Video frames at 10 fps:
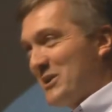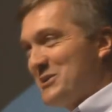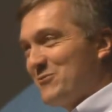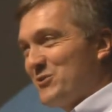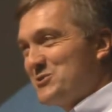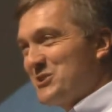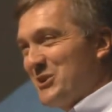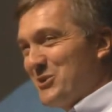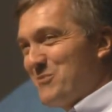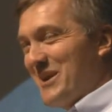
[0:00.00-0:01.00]
The a difference
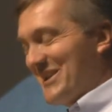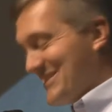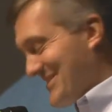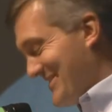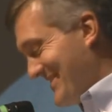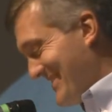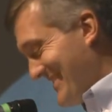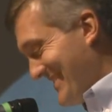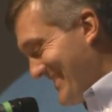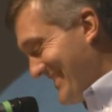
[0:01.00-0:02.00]
a year makes.
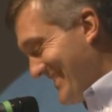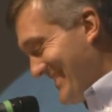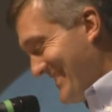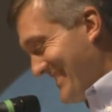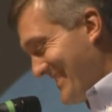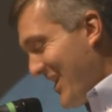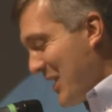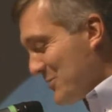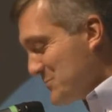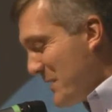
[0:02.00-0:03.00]

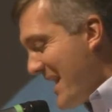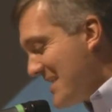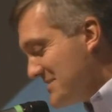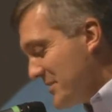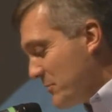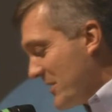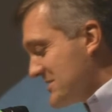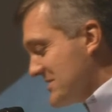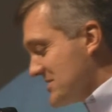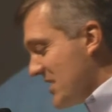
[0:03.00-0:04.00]
Congress passed and the
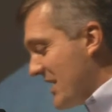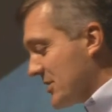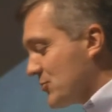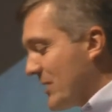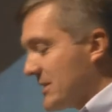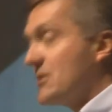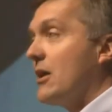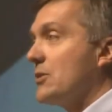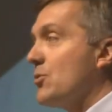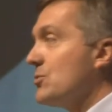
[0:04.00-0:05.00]
President signed a credit
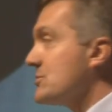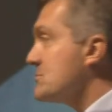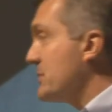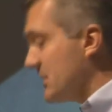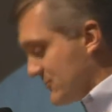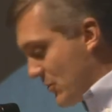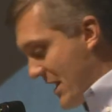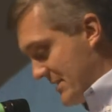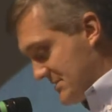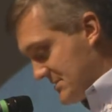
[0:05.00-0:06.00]
card holder's Bill of
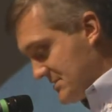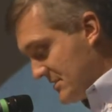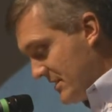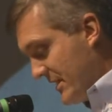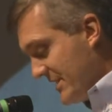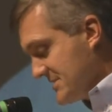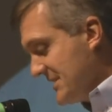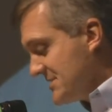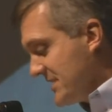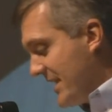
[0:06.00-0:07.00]
Rights. It
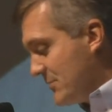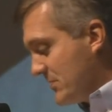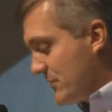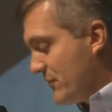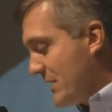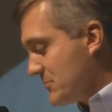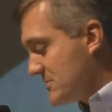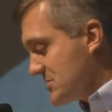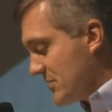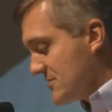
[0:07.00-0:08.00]
seeks to end what the Federal
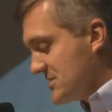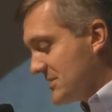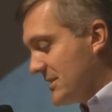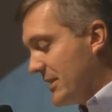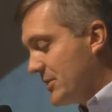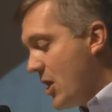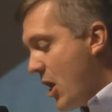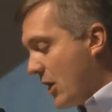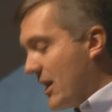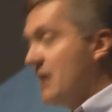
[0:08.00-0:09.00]
Reserve has
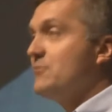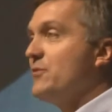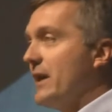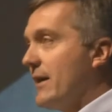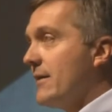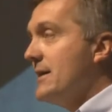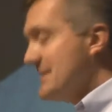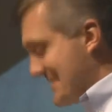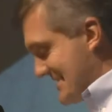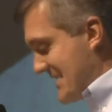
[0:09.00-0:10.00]
declared are unfair,
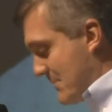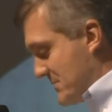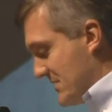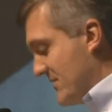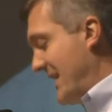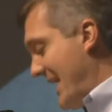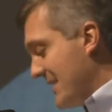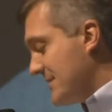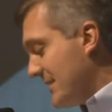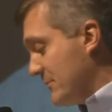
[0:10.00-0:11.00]
deceptive, and
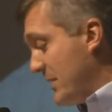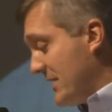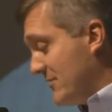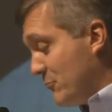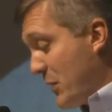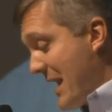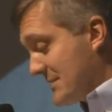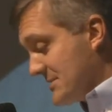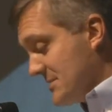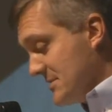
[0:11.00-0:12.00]
anti-competitive
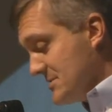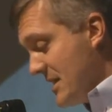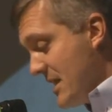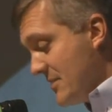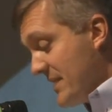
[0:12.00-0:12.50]
practices